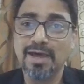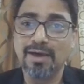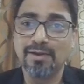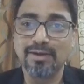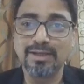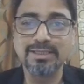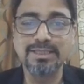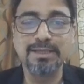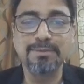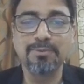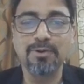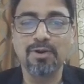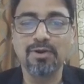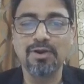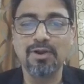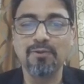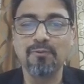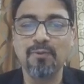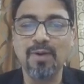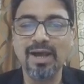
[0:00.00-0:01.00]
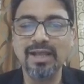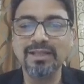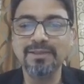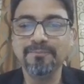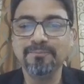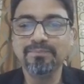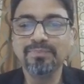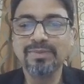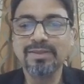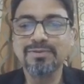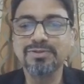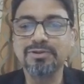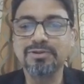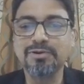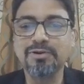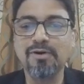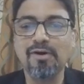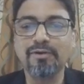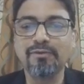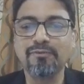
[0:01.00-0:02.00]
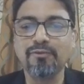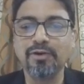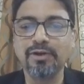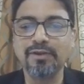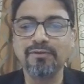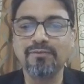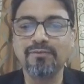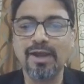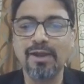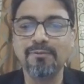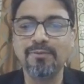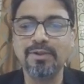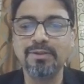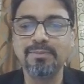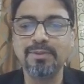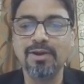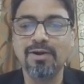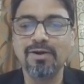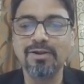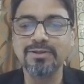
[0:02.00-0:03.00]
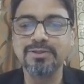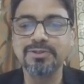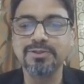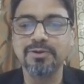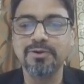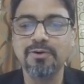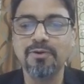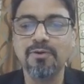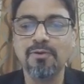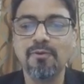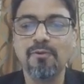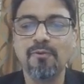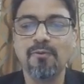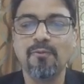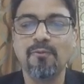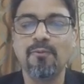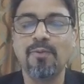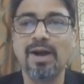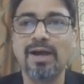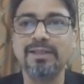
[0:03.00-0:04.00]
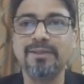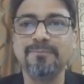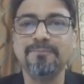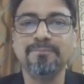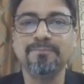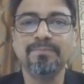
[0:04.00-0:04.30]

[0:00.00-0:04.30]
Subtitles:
Reciprocal 1. So cot 45 will be also 1.